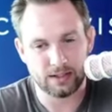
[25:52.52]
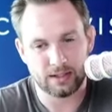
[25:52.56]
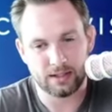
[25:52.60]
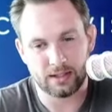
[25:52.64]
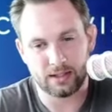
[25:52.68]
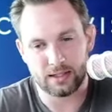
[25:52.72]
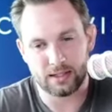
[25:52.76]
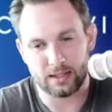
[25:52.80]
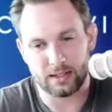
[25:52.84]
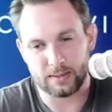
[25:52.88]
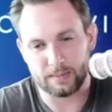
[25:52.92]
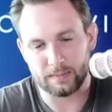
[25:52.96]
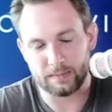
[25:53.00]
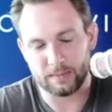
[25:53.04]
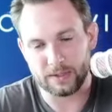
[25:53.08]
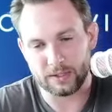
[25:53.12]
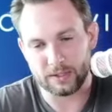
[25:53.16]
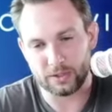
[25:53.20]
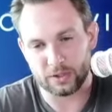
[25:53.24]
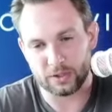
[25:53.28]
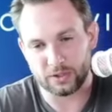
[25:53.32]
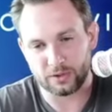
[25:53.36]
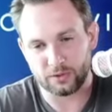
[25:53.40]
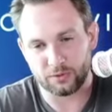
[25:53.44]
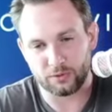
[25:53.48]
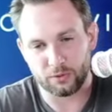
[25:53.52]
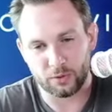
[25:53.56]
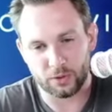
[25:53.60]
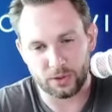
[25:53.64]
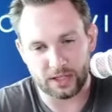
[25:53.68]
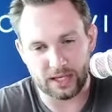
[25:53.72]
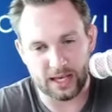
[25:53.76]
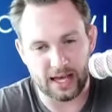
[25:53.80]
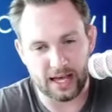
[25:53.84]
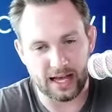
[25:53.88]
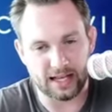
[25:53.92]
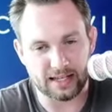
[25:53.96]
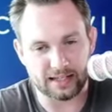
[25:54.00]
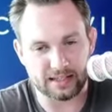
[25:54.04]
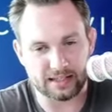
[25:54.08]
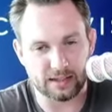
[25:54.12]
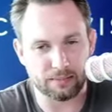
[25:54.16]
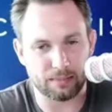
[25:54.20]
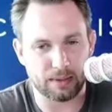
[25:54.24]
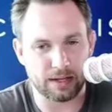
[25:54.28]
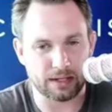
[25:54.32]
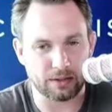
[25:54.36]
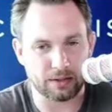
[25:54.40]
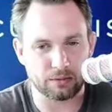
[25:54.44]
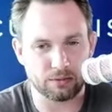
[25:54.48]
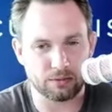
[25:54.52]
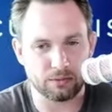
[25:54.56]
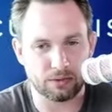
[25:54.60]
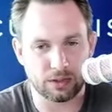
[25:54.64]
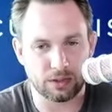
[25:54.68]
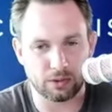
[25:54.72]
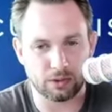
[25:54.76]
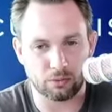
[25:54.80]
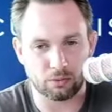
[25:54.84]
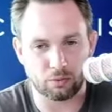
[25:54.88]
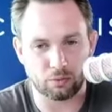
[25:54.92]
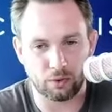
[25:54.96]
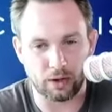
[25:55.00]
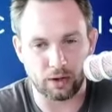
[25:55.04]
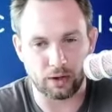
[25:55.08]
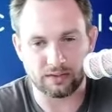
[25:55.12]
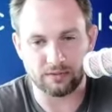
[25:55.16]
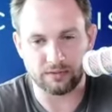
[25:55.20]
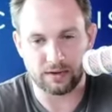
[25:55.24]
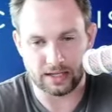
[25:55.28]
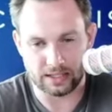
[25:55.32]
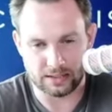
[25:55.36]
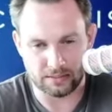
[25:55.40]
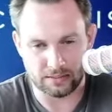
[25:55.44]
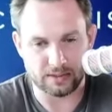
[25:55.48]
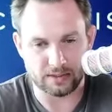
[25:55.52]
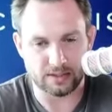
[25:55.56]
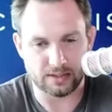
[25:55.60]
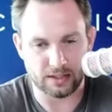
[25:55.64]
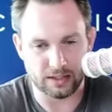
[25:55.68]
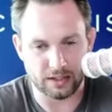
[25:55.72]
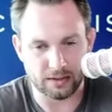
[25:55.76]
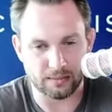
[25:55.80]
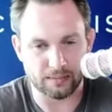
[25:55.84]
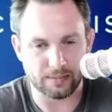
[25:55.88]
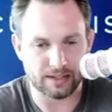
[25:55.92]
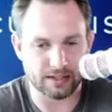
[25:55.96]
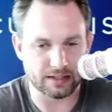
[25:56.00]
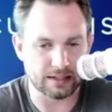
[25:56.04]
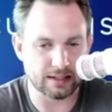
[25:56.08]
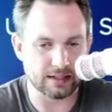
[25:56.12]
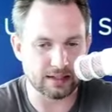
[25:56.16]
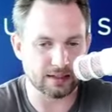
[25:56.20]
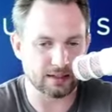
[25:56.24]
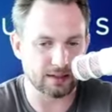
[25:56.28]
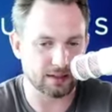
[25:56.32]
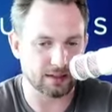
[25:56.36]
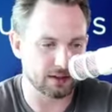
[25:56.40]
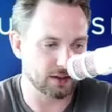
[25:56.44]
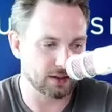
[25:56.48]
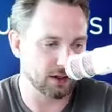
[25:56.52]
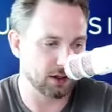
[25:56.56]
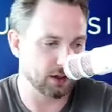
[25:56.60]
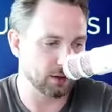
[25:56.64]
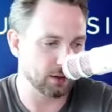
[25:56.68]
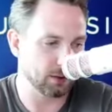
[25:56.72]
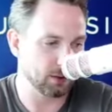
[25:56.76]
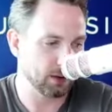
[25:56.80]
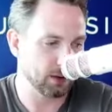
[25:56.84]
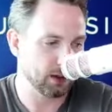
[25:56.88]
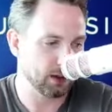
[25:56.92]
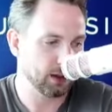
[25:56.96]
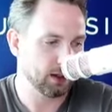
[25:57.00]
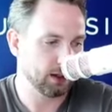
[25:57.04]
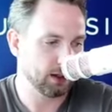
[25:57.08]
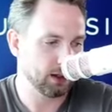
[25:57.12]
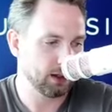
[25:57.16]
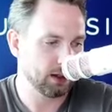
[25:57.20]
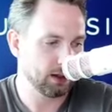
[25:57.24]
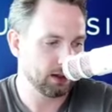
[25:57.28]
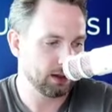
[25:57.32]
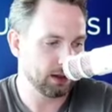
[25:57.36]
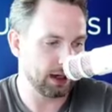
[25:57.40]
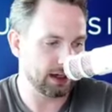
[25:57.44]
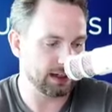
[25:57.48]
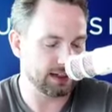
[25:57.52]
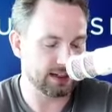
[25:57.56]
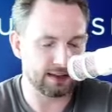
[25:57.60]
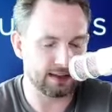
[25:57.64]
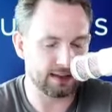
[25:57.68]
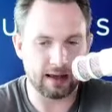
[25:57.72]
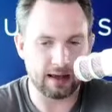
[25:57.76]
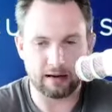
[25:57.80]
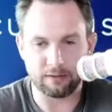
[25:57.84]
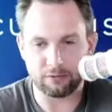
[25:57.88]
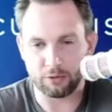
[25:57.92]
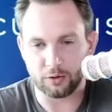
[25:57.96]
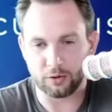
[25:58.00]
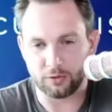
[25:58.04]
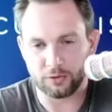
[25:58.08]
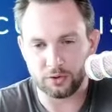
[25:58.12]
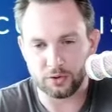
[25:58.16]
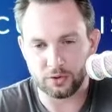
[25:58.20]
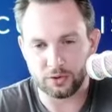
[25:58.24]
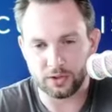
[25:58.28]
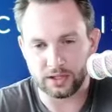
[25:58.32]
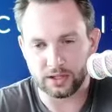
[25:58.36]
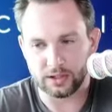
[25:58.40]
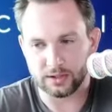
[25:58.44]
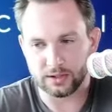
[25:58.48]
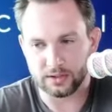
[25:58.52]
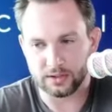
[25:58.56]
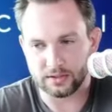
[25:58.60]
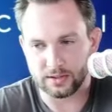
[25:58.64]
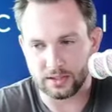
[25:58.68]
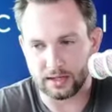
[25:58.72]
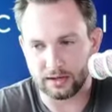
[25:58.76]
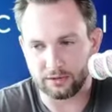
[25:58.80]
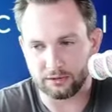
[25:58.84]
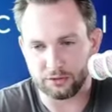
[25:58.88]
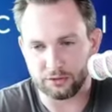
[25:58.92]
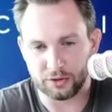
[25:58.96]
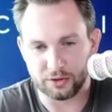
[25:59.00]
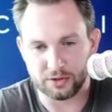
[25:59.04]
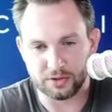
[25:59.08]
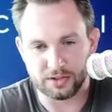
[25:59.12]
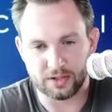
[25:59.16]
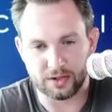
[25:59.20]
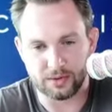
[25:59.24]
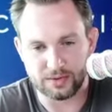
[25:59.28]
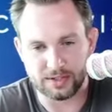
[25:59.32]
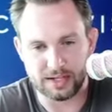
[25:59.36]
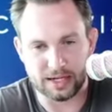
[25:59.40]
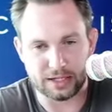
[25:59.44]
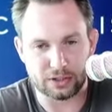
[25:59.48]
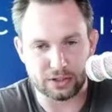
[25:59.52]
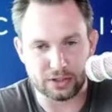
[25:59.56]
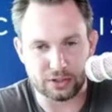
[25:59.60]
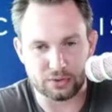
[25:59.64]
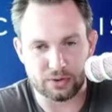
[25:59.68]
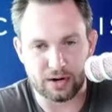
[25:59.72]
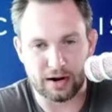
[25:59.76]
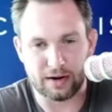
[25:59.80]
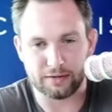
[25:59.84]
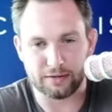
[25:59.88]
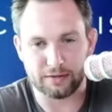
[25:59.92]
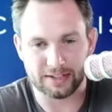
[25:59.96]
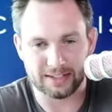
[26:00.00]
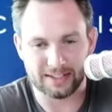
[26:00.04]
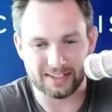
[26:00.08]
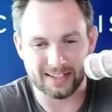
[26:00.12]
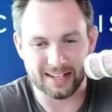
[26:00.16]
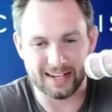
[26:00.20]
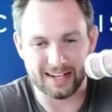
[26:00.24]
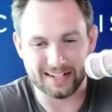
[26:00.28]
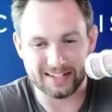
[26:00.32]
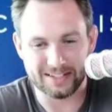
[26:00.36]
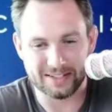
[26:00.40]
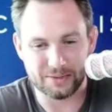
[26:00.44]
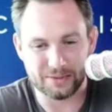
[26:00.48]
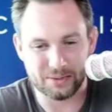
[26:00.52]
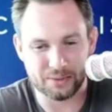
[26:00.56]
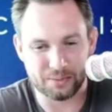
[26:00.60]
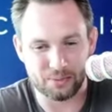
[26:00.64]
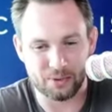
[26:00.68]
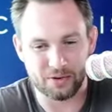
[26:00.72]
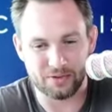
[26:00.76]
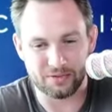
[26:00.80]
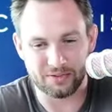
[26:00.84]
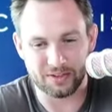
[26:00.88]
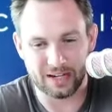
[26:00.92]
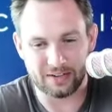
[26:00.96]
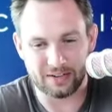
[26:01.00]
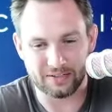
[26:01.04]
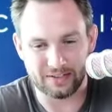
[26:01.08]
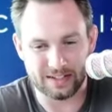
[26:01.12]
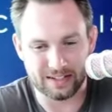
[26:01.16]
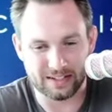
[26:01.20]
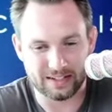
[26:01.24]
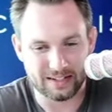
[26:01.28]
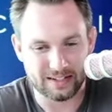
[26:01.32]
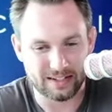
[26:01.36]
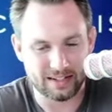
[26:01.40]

It's hard to forecast and make great investments in your business. And so I did that for a few years, and at first I was actually traveling a lot, so it was more of kind of